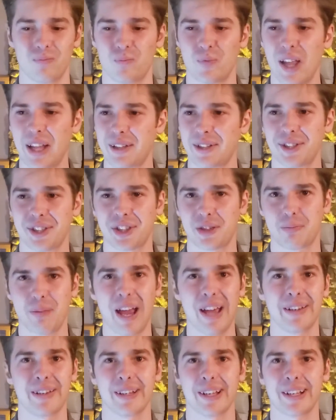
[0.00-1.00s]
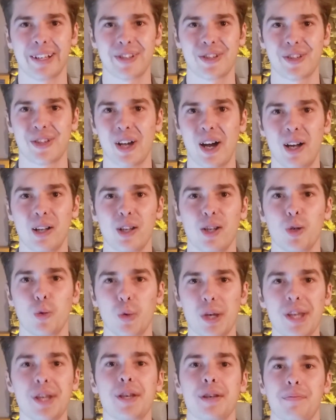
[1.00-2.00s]
then spend like a solid
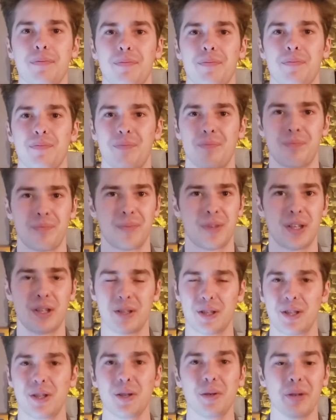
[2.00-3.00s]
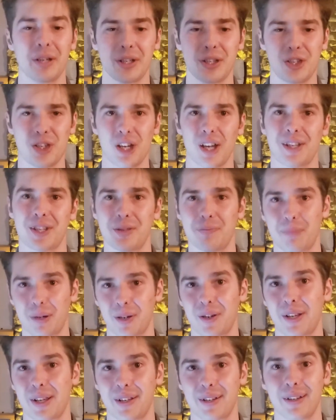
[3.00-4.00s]
week doing just
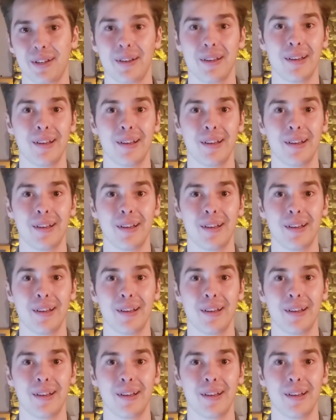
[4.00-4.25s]
birding